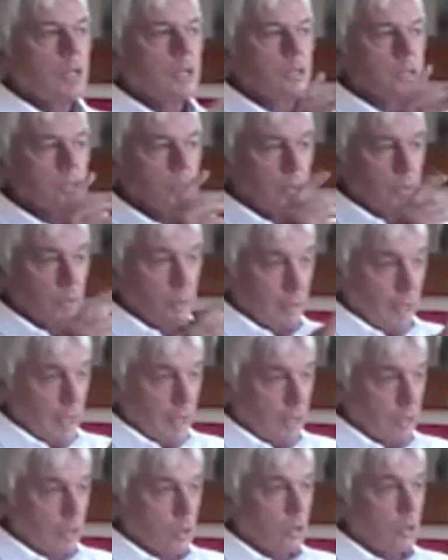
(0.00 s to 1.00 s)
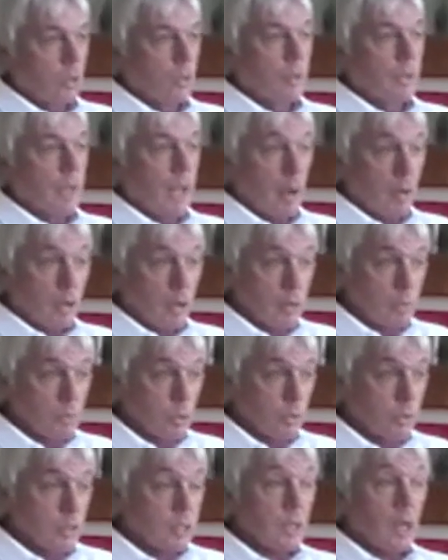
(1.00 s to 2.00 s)
so that they can call the outcome
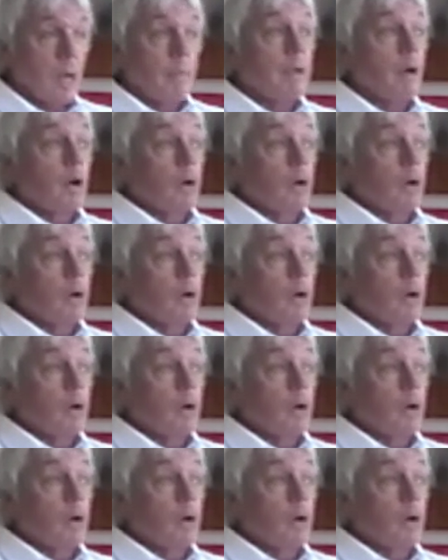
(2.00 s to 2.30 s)
all the time.